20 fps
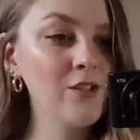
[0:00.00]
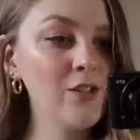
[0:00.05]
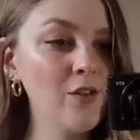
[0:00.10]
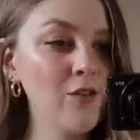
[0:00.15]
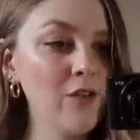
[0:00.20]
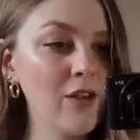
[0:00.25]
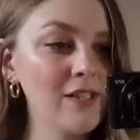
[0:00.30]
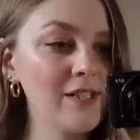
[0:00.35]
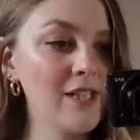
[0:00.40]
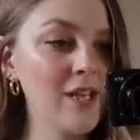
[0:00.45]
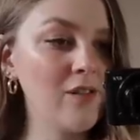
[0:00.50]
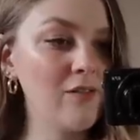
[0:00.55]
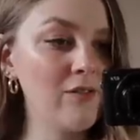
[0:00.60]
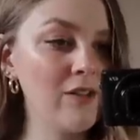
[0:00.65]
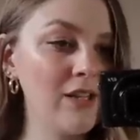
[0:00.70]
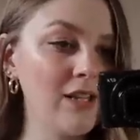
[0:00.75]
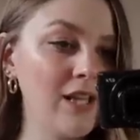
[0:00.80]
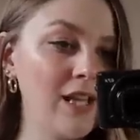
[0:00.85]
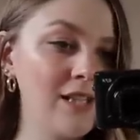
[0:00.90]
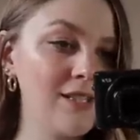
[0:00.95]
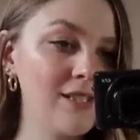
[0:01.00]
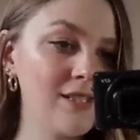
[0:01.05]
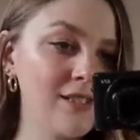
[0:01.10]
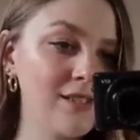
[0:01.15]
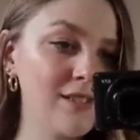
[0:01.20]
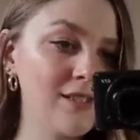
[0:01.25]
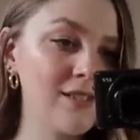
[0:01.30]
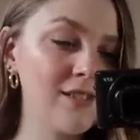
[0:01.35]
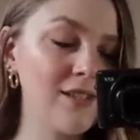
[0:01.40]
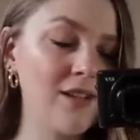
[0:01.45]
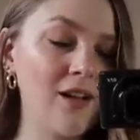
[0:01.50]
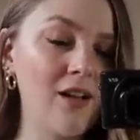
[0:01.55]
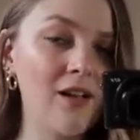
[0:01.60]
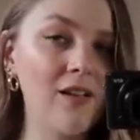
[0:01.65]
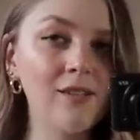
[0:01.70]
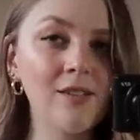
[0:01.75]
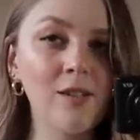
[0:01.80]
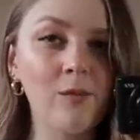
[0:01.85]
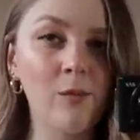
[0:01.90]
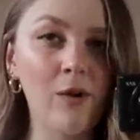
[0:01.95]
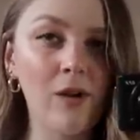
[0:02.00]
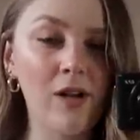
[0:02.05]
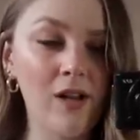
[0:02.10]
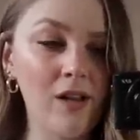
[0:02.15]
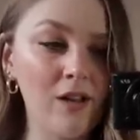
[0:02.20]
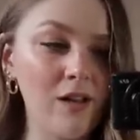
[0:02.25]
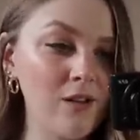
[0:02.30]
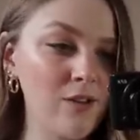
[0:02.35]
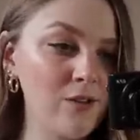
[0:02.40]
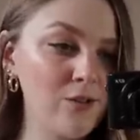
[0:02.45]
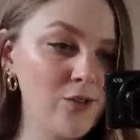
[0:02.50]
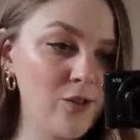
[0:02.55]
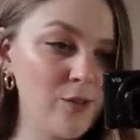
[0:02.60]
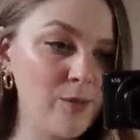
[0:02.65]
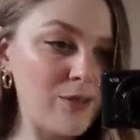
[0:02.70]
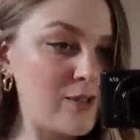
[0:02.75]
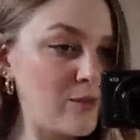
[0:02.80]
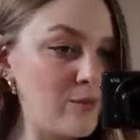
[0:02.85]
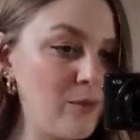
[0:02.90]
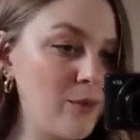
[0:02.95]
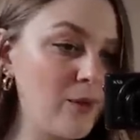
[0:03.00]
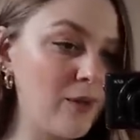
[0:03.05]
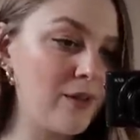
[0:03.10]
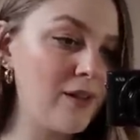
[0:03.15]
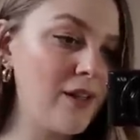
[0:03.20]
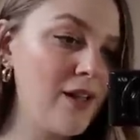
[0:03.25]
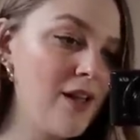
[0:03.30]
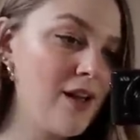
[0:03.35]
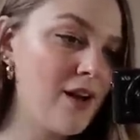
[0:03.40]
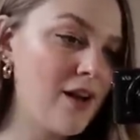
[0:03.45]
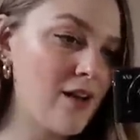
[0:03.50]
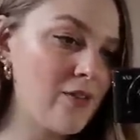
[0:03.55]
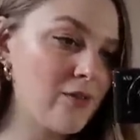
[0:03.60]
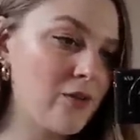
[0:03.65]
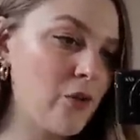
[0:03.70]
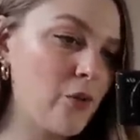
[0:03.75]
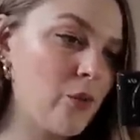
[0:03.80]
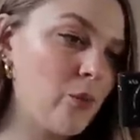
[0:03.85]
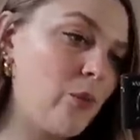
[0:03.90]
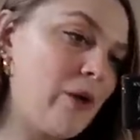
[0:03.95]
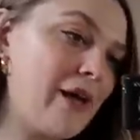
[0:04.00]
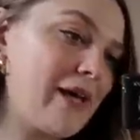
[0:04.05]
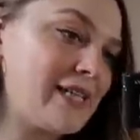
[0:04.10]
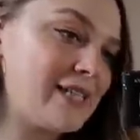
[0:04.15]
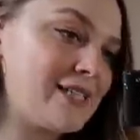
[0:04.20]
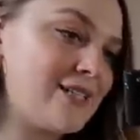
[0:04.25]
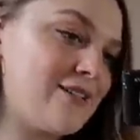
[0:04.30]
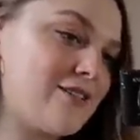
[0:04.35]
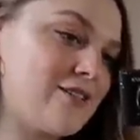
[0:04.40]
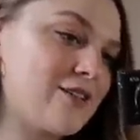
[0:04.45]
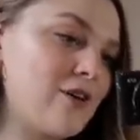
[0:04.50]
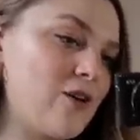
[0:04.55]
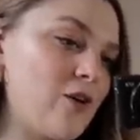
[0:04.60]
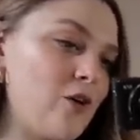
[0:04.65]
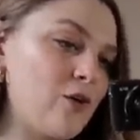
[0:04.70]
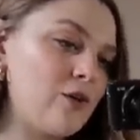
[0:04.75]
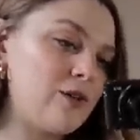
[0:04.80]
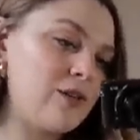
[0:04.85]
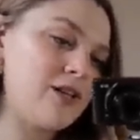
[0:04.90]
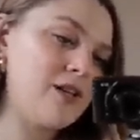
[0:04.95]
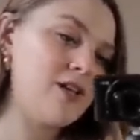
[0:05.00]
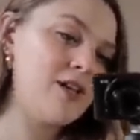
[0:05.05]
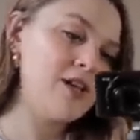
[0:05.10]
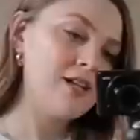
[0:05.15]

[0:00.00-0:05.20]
So first outfit, let's start somewhere super simple. I've got the white t-shirt on,